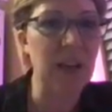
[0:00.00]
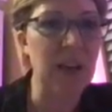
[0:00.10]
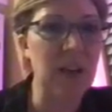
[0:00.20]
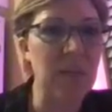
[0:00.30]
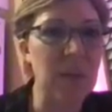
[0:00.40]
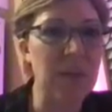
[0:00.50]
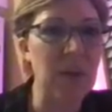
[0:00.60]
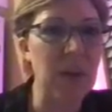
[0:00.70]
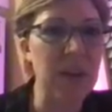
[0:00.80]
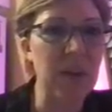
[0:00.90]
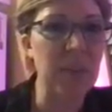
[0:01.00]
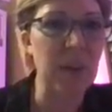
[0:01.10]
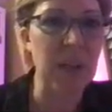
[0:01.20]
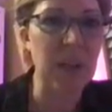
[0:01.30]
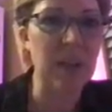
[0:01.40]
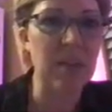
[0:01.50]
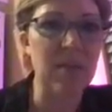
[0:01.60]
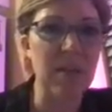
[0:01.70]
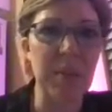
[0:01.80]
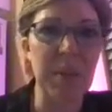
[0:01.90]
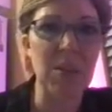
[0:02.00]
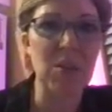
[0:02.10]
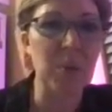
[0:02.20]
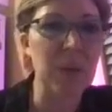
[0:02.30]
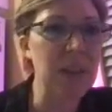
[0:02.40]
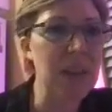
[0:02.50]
If you had an umbrella, it means you were a